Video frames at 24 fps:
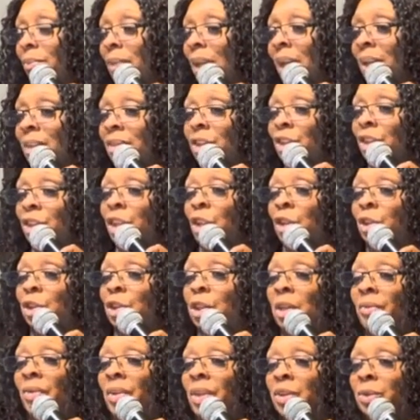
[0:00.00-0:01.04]
as the
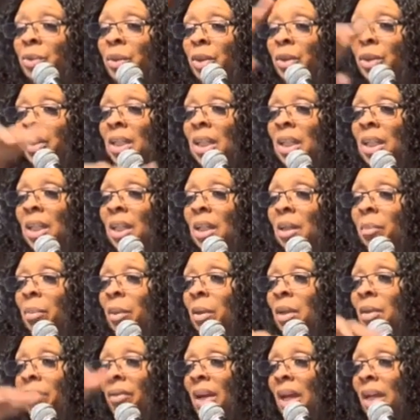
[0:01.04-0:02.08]
children of Israel did in the
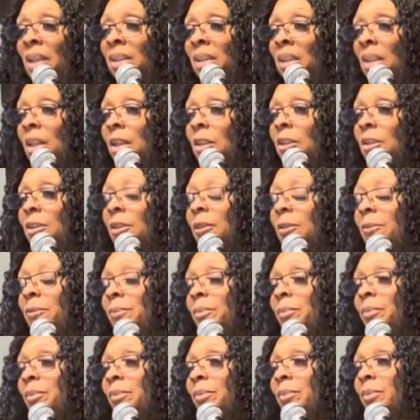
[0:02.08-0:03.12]
book of Exodus.
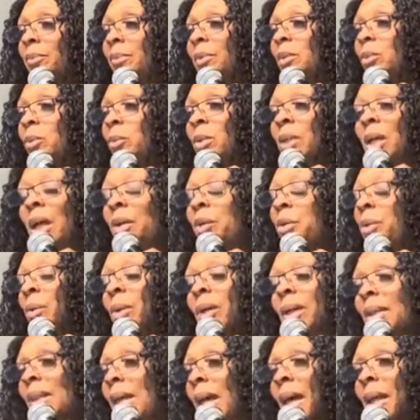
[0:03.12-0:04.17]
We're not
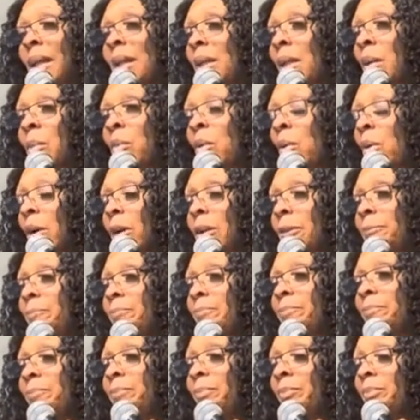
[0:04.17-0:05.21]
doing that anymore.
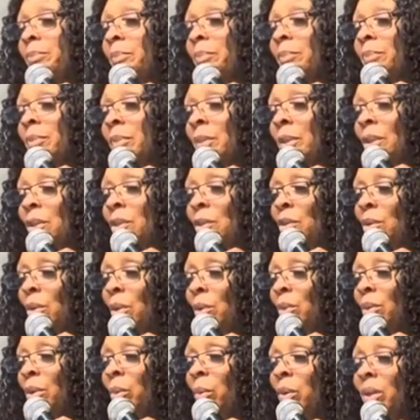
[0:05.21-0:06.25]
You
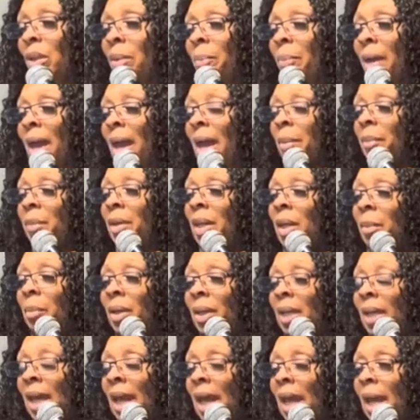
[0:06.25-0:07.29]
know, the, when the
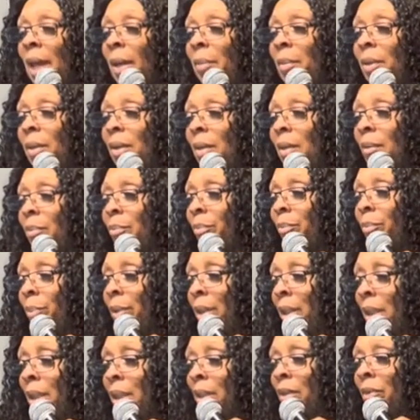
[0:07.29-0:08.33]
pandemic came and the
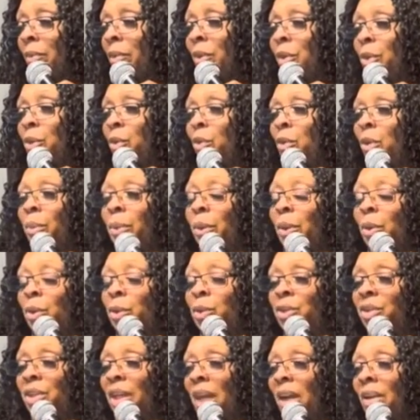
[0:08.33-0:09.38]
blood over the
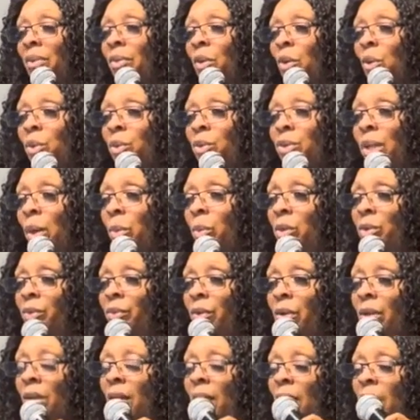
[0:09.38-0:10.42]
doorposts saved those that was
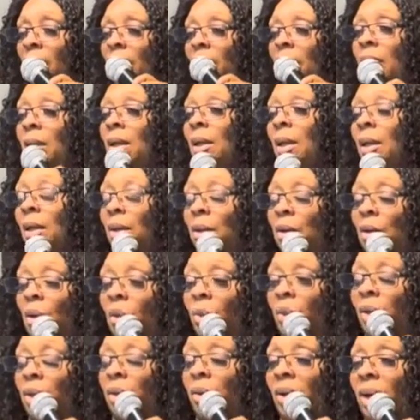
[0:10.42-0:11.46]
for God.
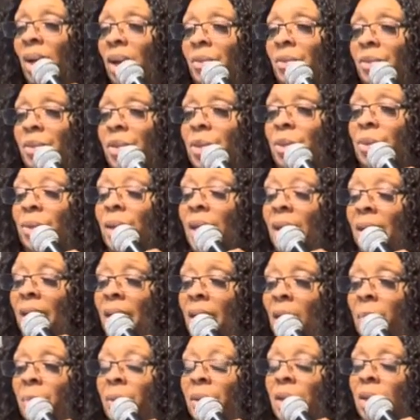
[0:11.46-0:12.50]
No, we don't have to do that
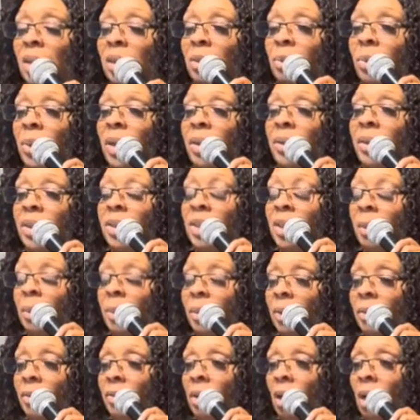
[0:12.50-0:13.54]
now because we are the
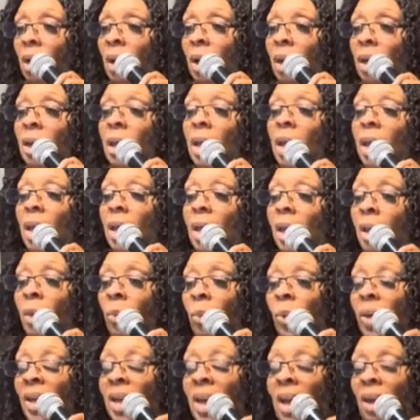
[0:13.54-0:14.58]
temple of God
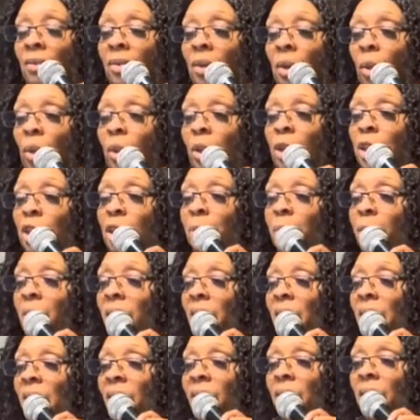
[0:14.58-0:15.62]
and we have the Holy
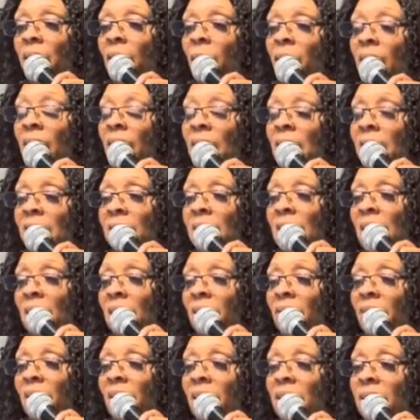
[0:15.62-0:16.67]
Spirit living on the inside
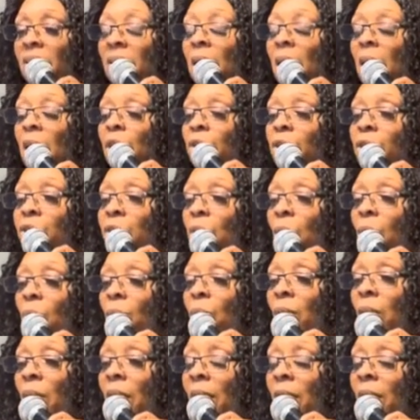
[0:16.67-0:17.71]
of us.
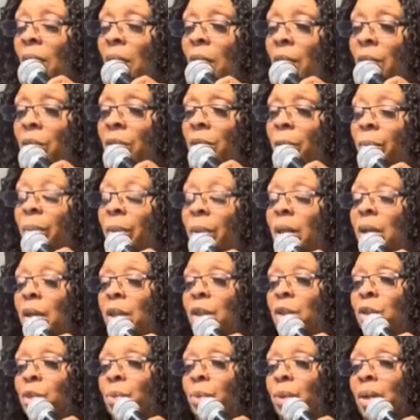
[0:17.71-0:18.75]
So the
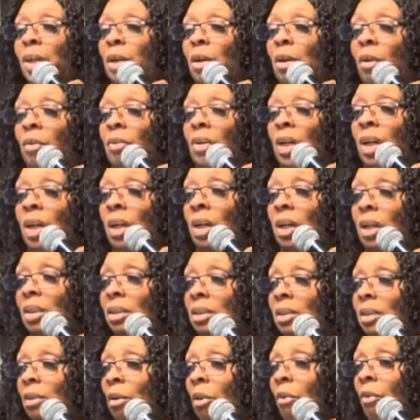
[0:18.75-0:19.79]
blood is written over
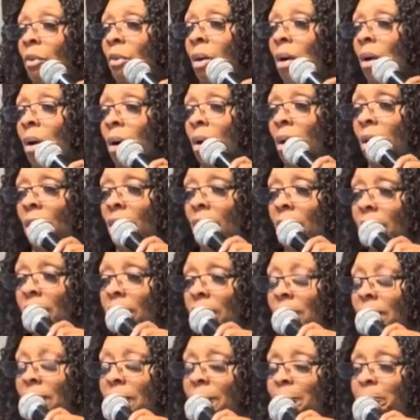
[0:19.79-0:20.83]
us, over our
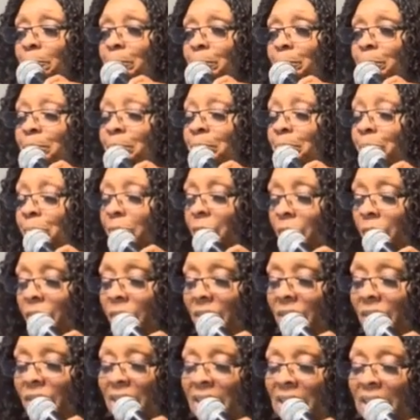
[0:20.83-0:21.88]
hearts
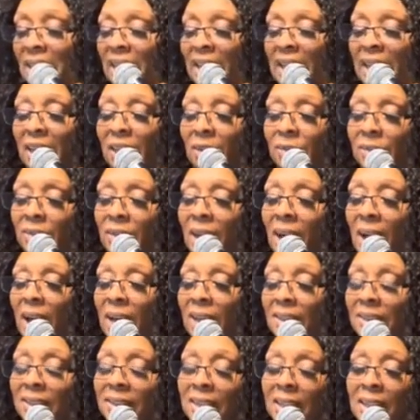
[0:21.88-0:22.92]
if
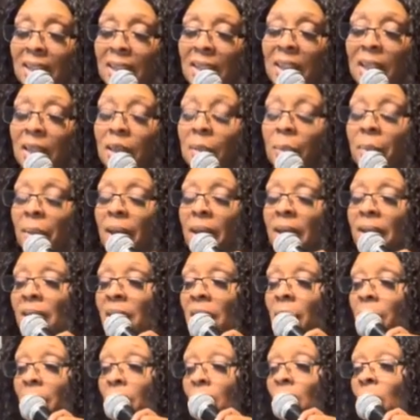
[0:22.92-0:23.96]
God sent another
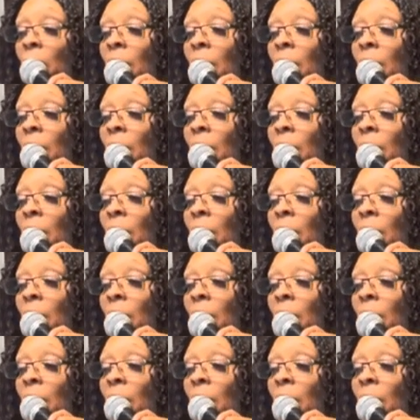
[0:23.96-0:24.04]
pandemic or